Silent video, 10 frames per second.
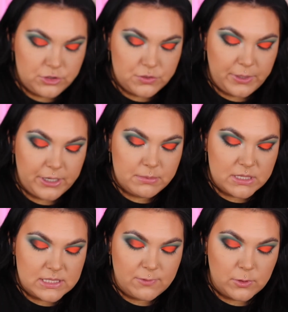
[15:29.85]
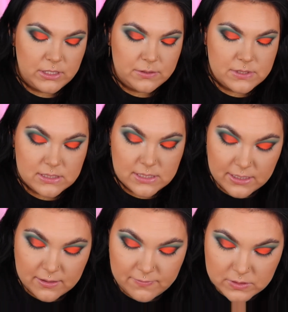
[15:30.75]
is weird because I've only used this
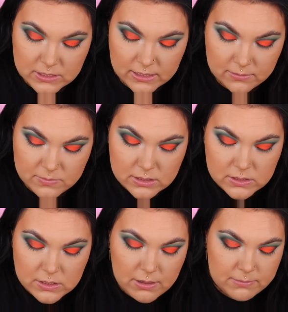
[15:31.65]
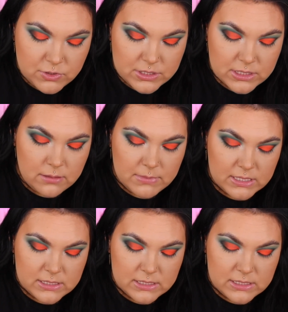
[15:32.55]
like a few times. So I'm just going to mix